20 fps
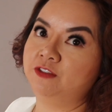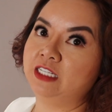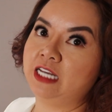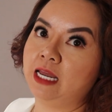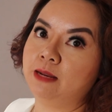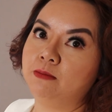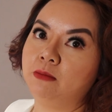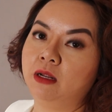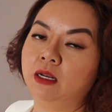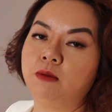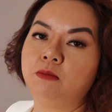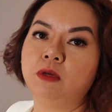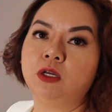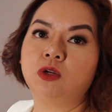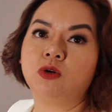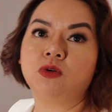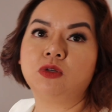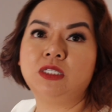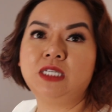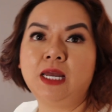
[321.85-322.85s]
10
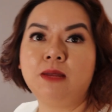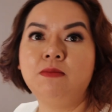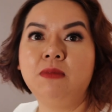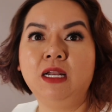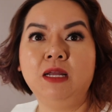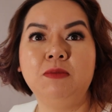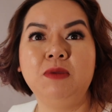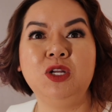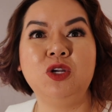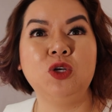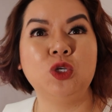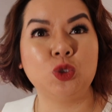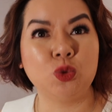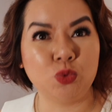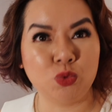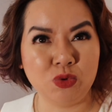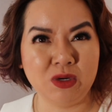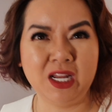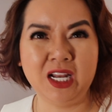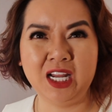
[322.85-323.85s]
millimeter. 10 millimeter is
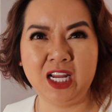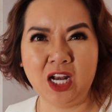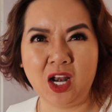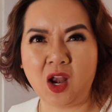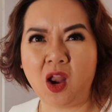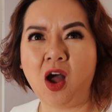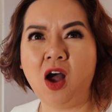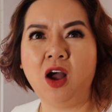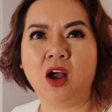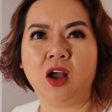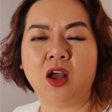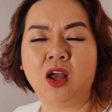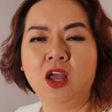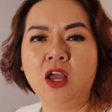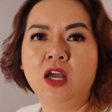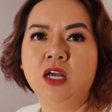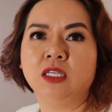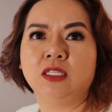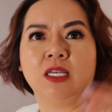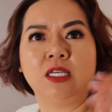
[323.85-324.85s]
really long.
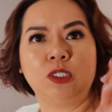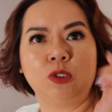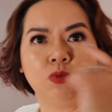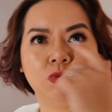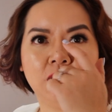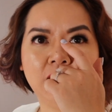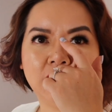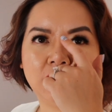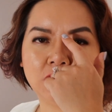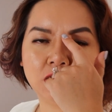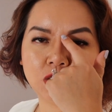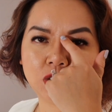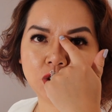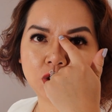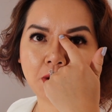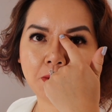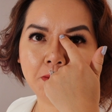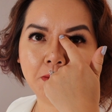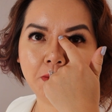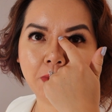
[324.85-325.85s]
So it's really gonna
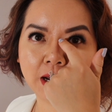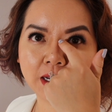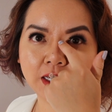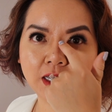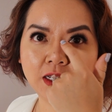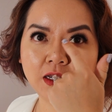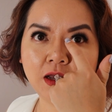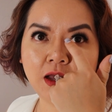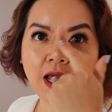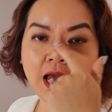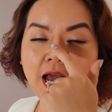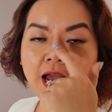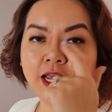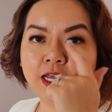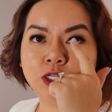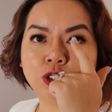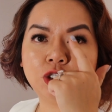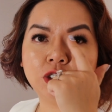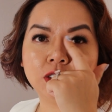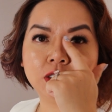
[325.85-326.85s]
start bugging her eye,
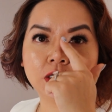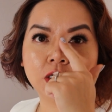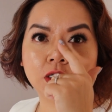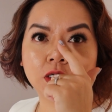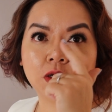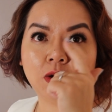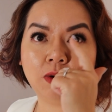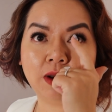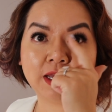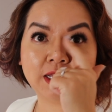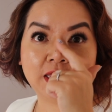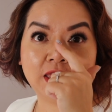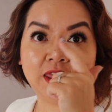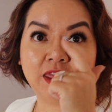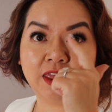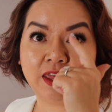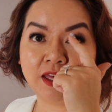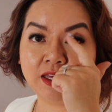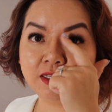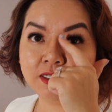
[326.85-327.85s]
and she's gonna go like
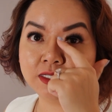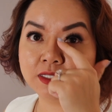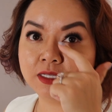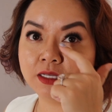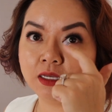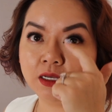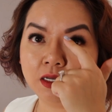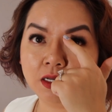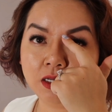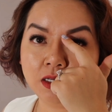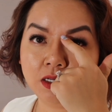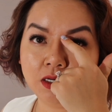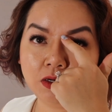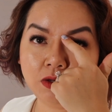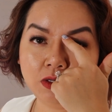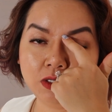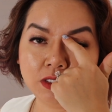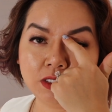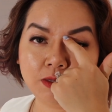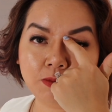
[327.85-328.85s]
this. You know,
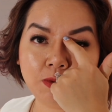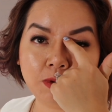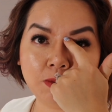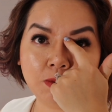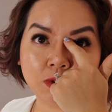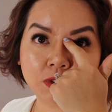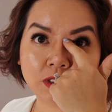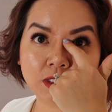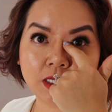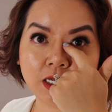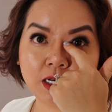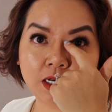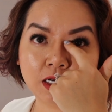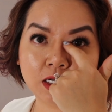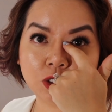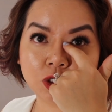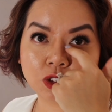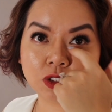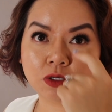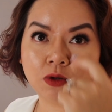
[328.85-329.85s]
you see people sit and they
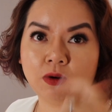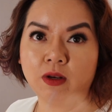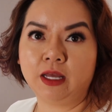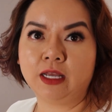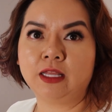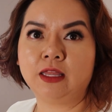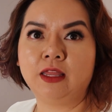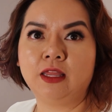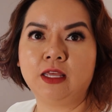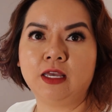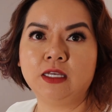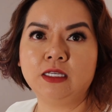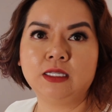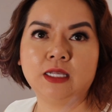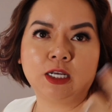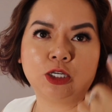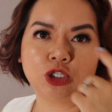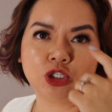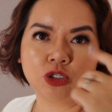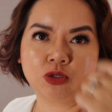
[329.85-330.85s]
just go like this,
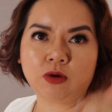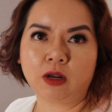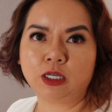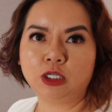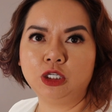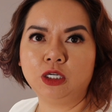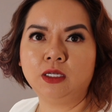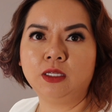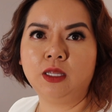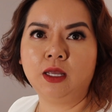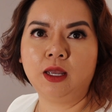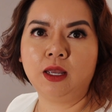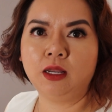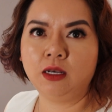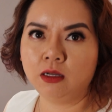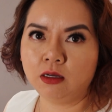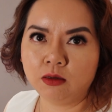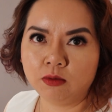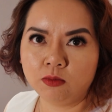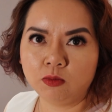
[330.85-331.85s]
like scratching the
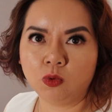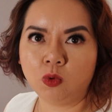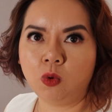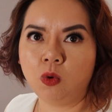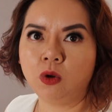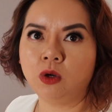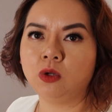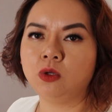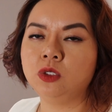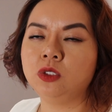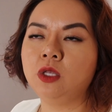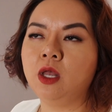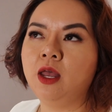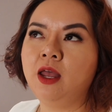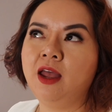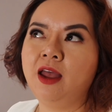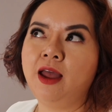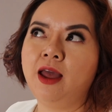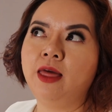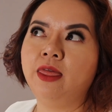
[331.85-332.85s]
inner corners,
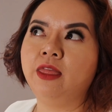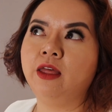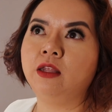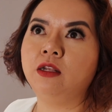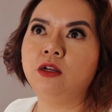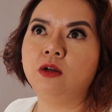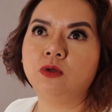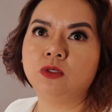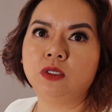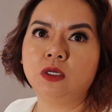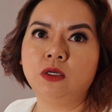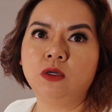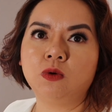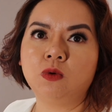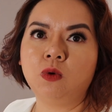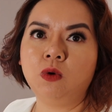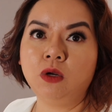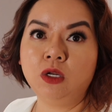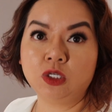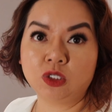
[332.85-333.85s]
and then those inner
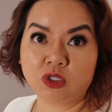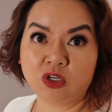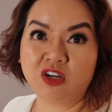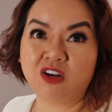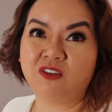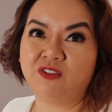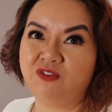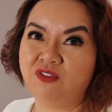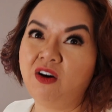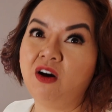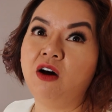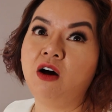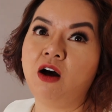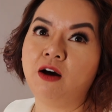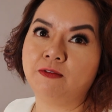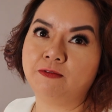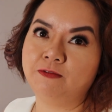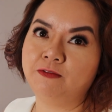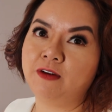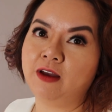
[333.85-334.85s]
corners gonna fall
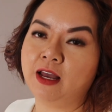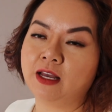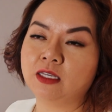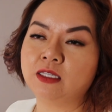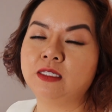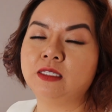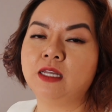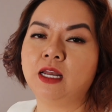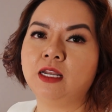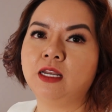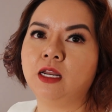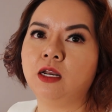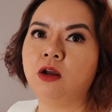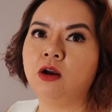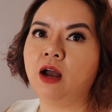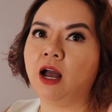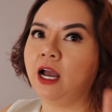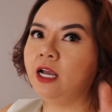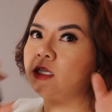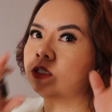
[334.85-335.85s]
off fast, and then
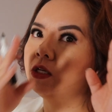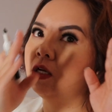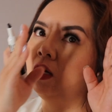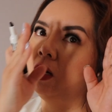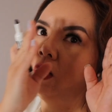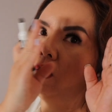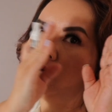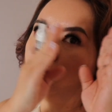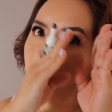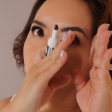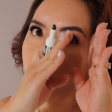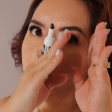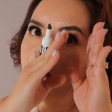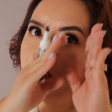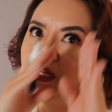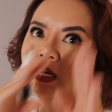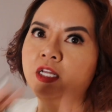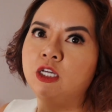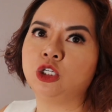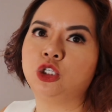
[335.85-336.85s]
her eye's gonna look
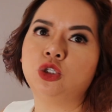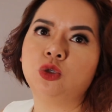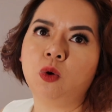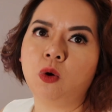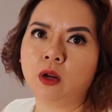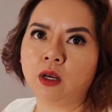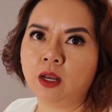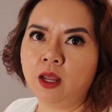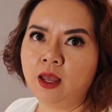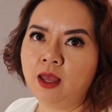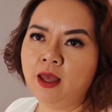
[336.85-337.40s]
really short,